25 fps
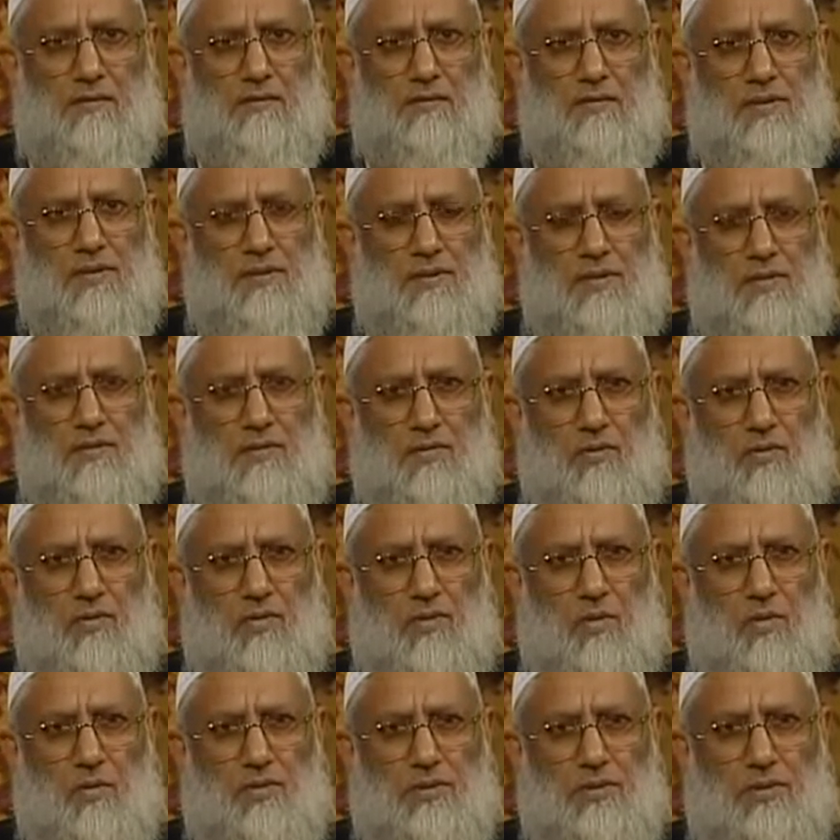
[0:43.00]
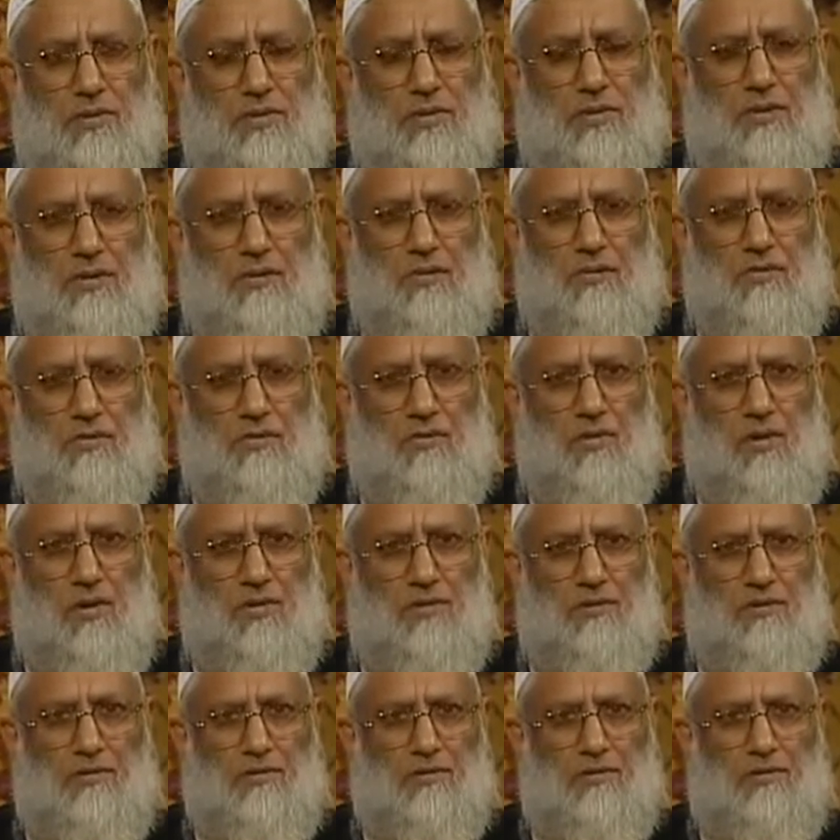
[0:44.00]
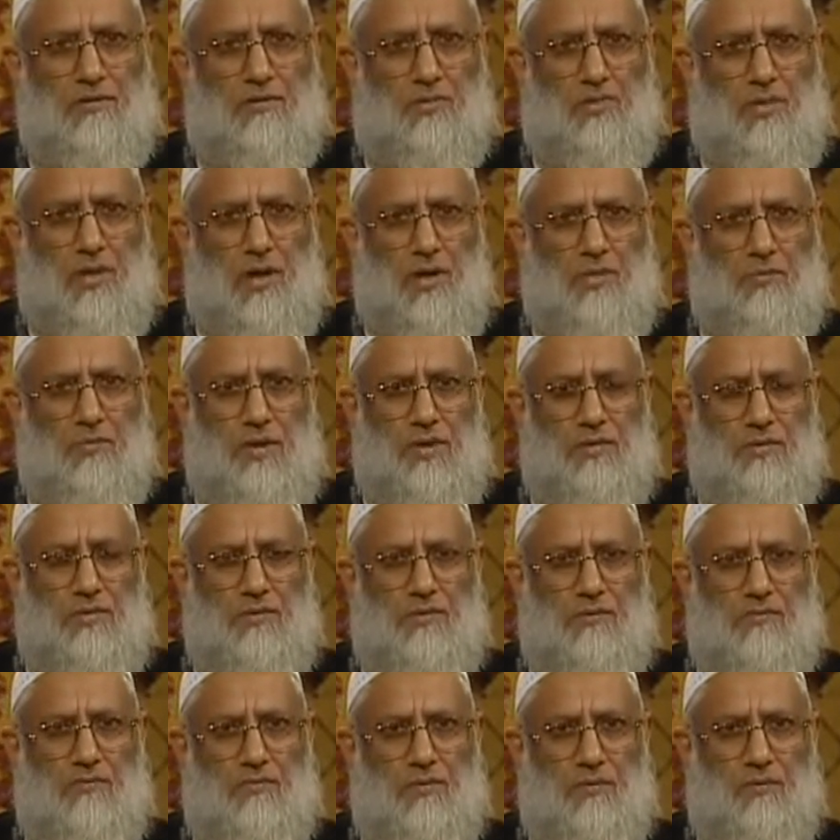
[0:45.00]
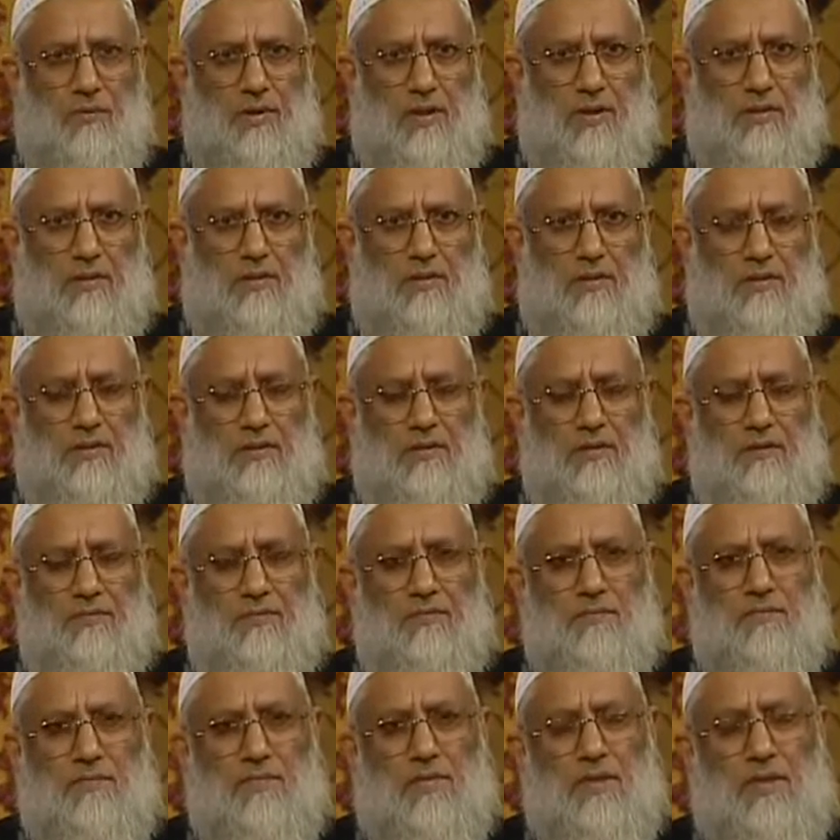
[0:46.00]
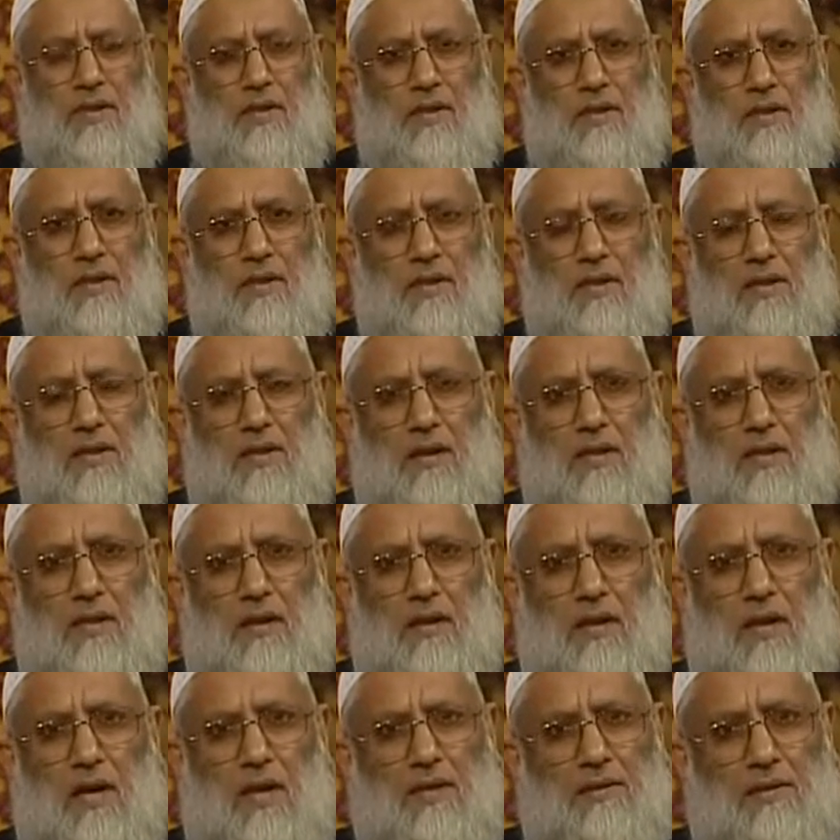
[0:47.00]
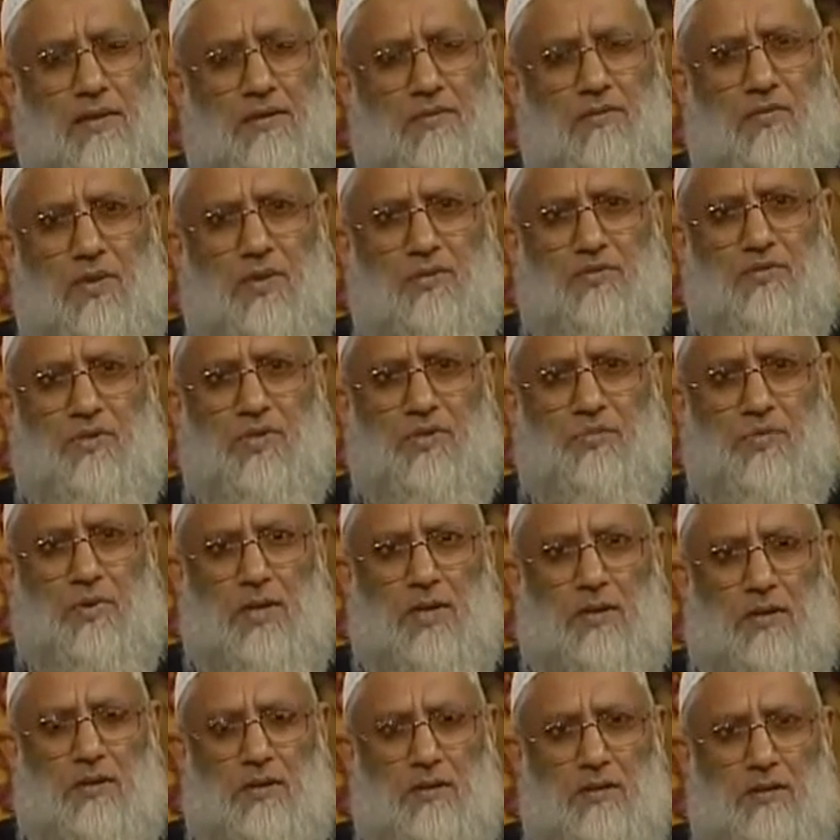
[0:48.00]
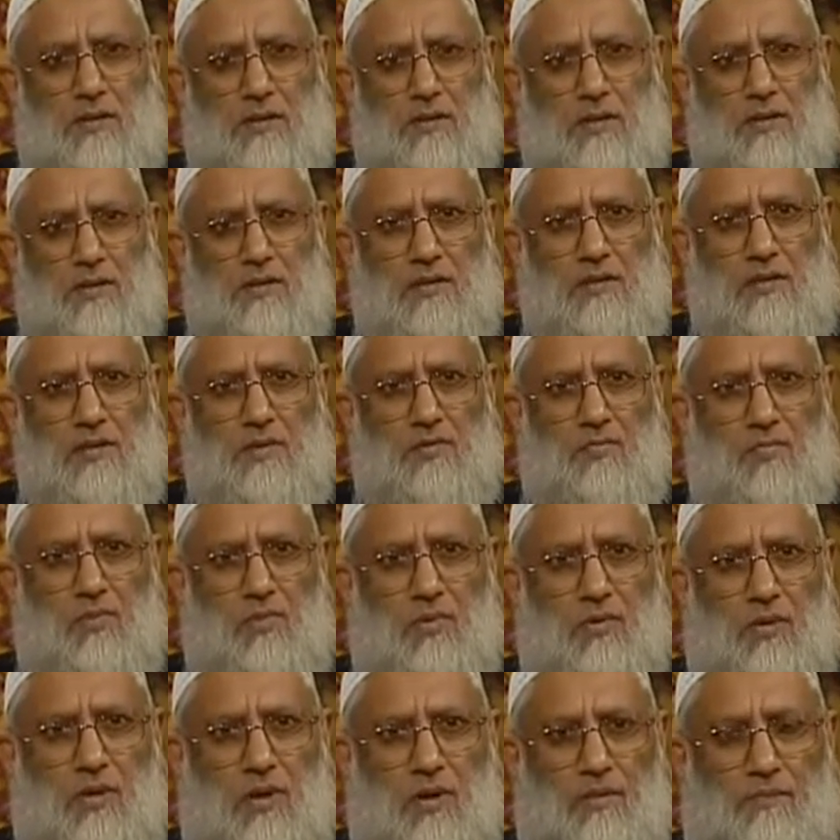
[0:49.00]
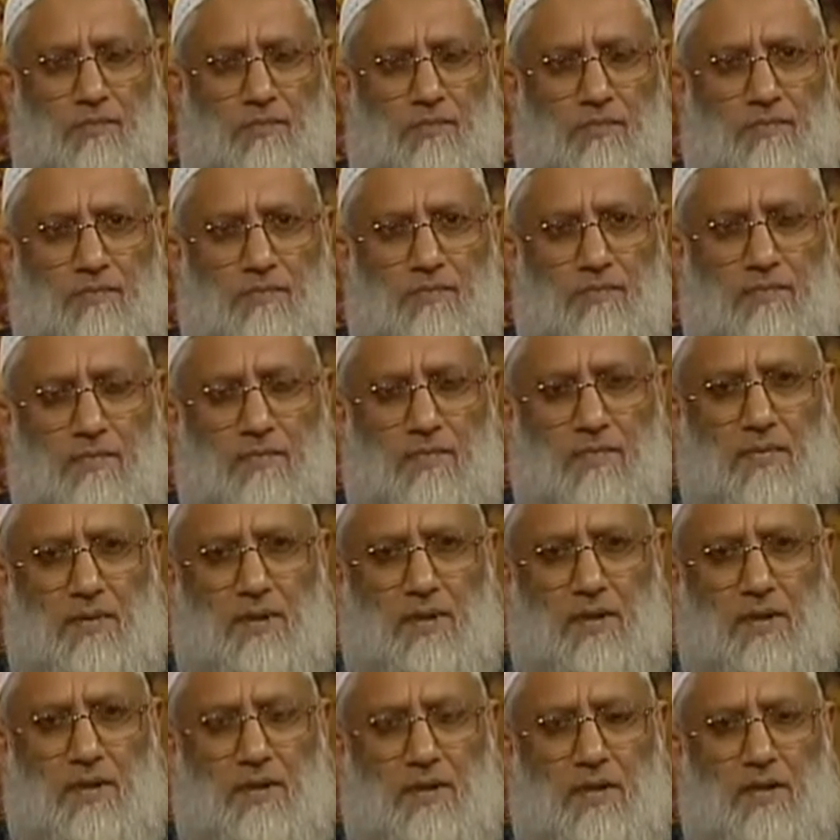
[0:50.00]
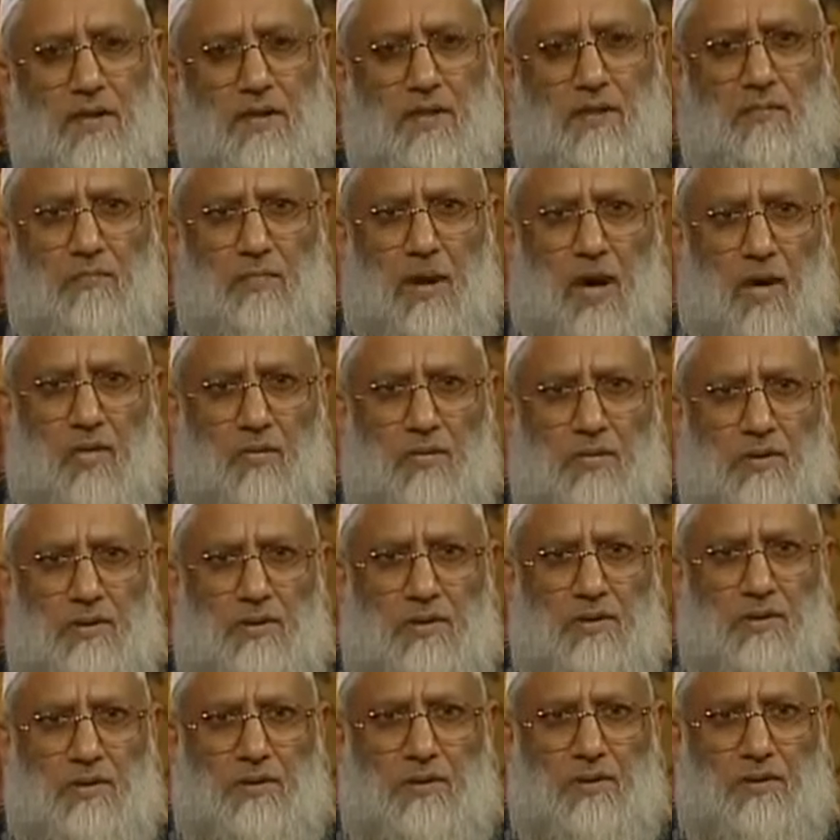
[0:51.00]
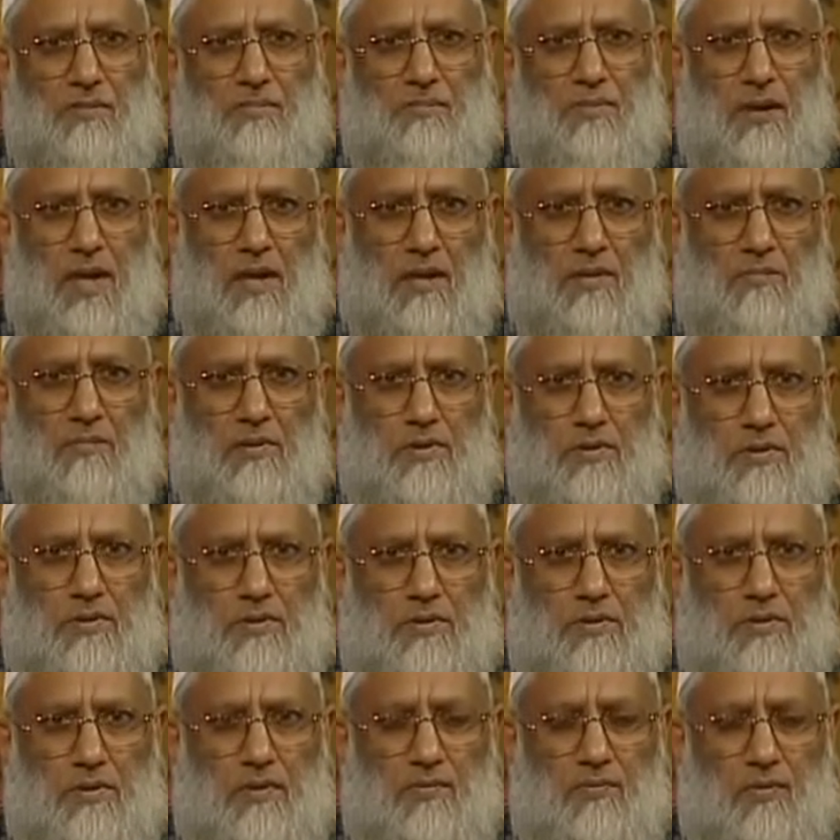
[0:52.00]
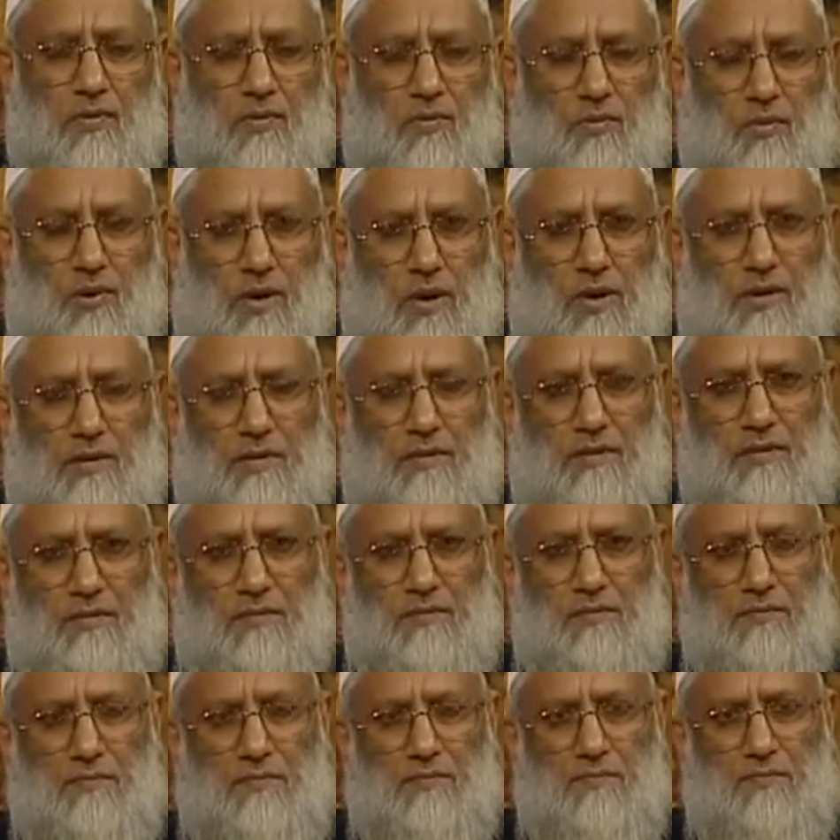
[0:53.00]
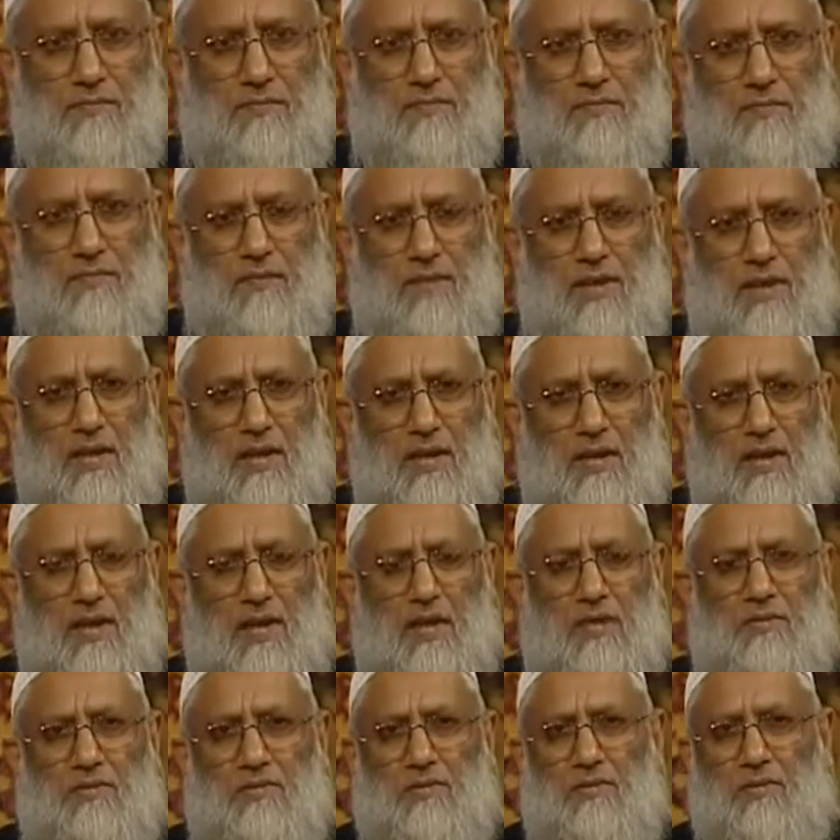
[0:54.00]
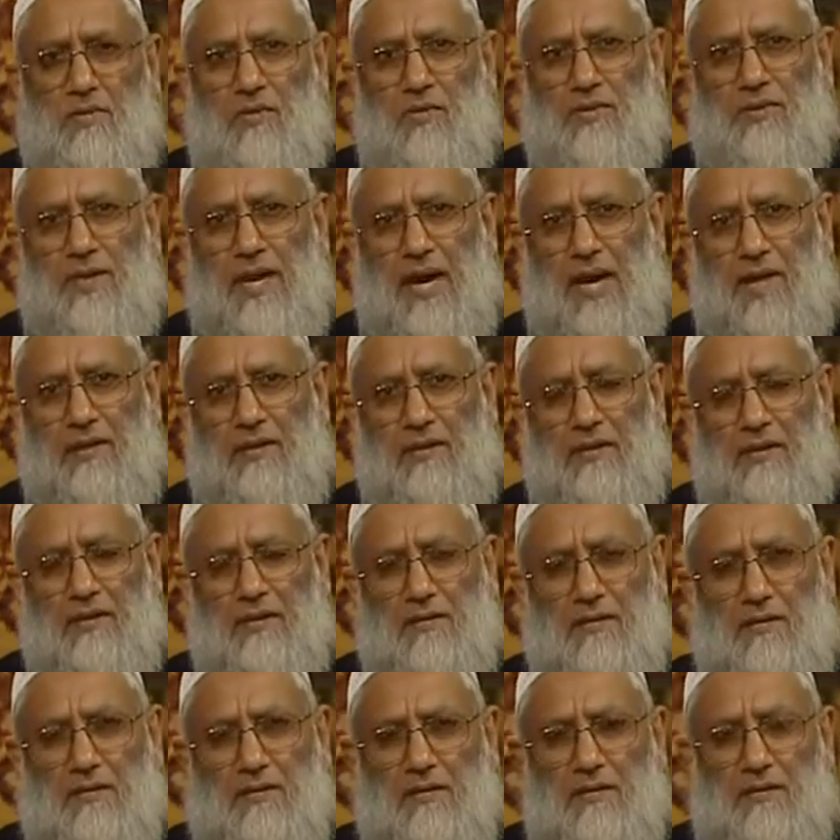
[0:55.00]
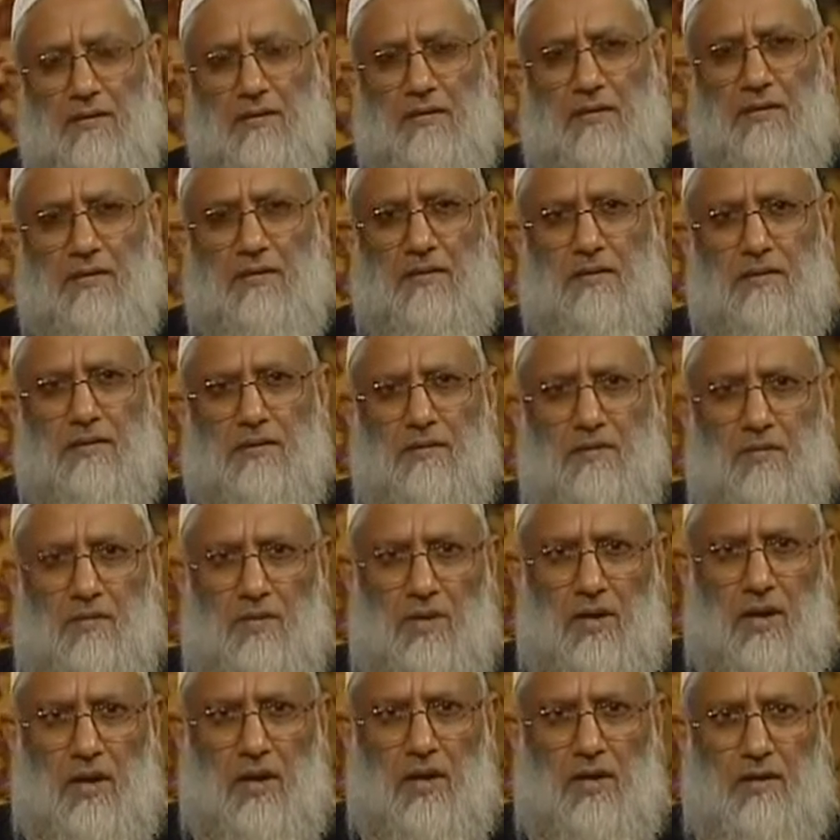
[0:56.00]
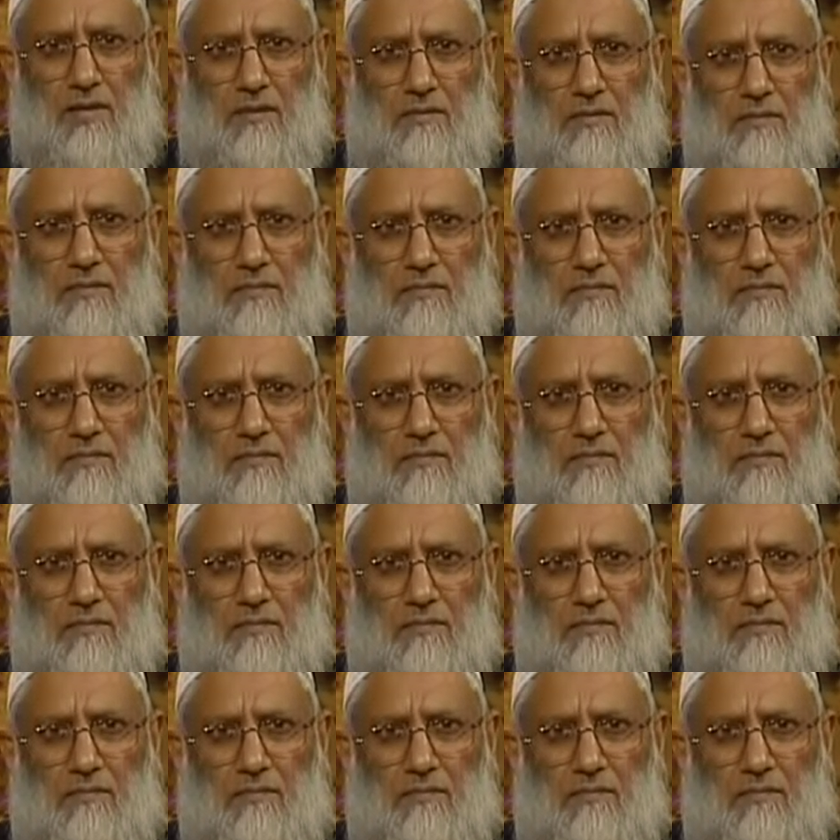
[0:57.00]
this is your host Dr. Suhaib Hasan from London. I just want to speak in this program about the parables of Al-Quran. As you know that the Quran